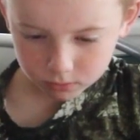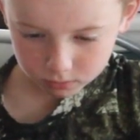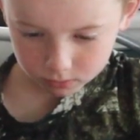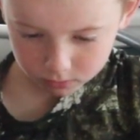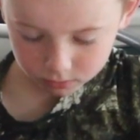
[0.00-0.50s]

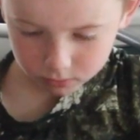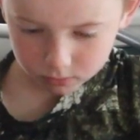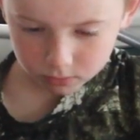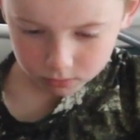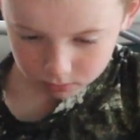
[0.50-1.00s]

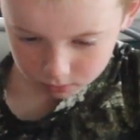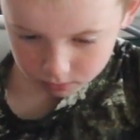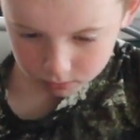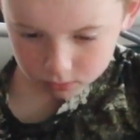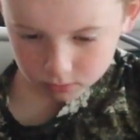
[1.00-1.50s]

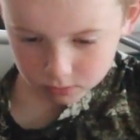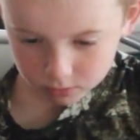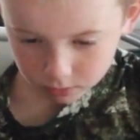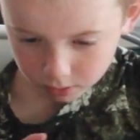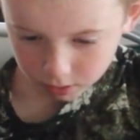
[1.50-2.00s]

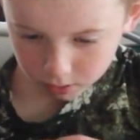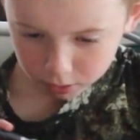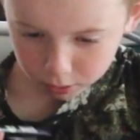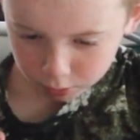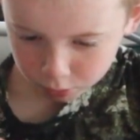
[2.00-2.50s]

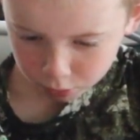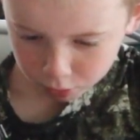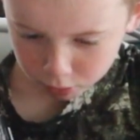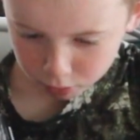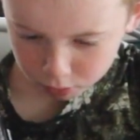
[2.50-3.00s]

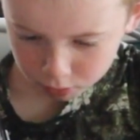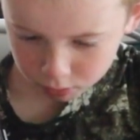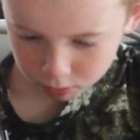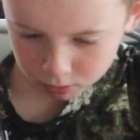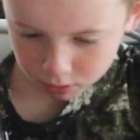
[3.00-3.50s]

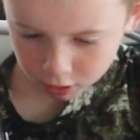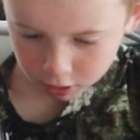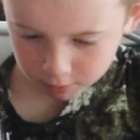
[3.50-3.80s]
The person shown says nothing.